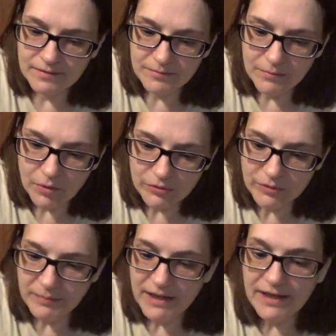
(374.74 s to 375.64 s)
Mold
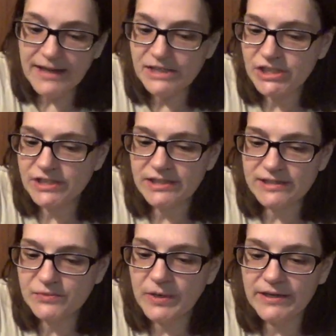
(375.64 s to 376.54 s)
remediation
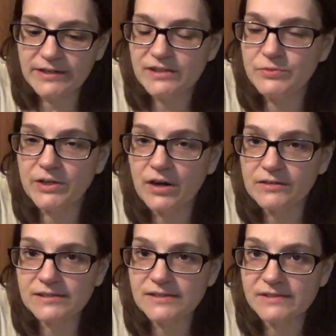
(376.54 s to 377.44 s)
is what it is
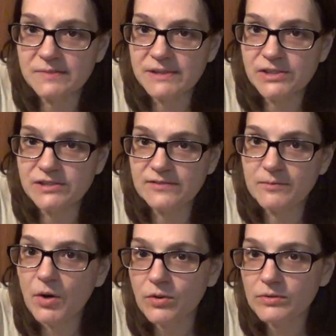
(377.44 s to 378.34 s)
regardless of the species of
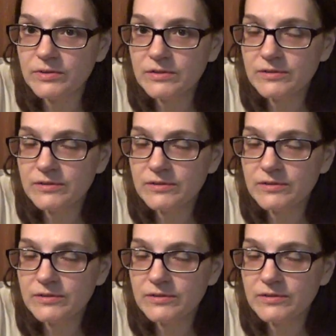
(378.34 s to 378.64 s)
mold.